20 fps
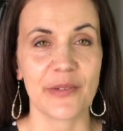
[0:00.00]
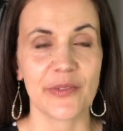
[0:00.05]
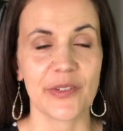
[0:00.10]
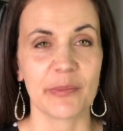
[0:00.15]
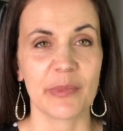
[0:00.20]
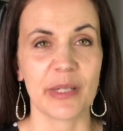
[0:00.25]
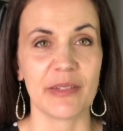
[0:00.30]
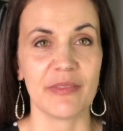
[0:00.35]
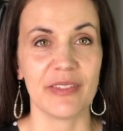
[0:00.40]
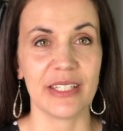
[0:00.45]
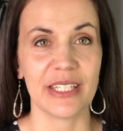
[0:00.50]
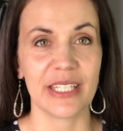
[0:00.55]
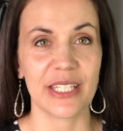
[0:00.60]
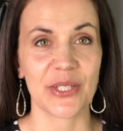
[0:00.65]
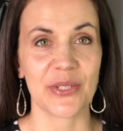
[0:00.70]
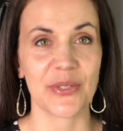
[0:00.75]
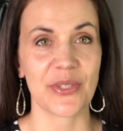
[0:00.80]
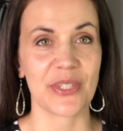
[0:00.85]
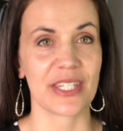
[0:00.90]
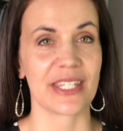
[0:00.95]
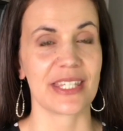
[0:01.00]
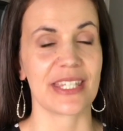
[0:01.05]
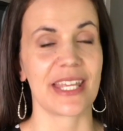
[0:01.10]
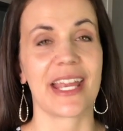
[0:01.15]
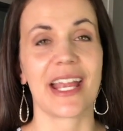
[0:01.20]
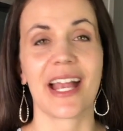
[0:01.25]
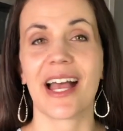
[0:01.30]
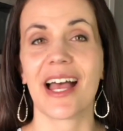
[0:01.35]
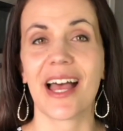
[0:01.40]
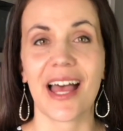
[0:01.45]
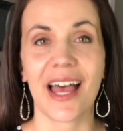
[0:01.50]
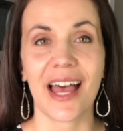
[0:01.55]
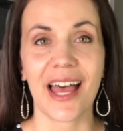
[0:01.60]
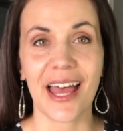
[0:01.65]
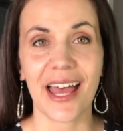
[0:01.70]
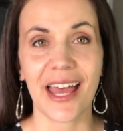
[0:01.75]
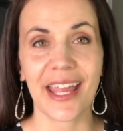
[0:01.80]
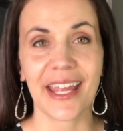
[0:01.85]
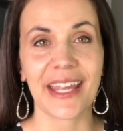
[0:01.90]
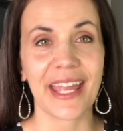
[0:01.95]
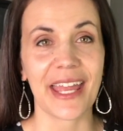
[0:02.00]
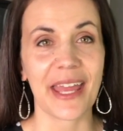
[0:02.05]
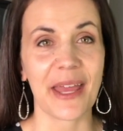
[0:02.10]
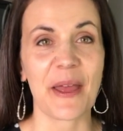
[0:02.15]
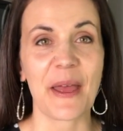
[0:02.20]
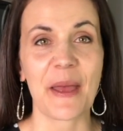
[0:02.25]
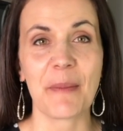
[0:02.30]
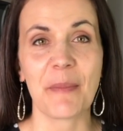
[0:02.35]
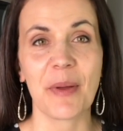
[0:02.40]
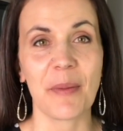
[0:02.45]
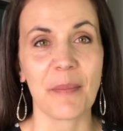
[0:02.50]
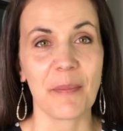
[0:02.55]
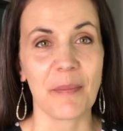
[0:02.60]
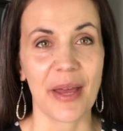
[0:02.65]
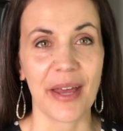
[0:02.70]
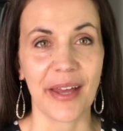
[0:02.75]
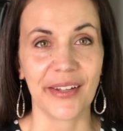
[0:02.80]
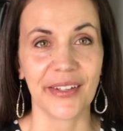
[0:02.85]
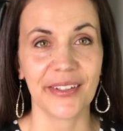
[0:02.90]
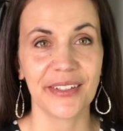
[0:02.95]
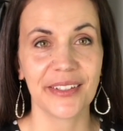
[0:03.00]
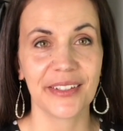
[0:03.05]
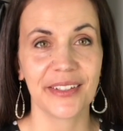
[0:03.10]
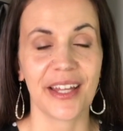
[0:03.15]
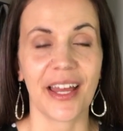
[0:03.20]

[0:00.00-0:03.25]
on my videos to say, I am Mel.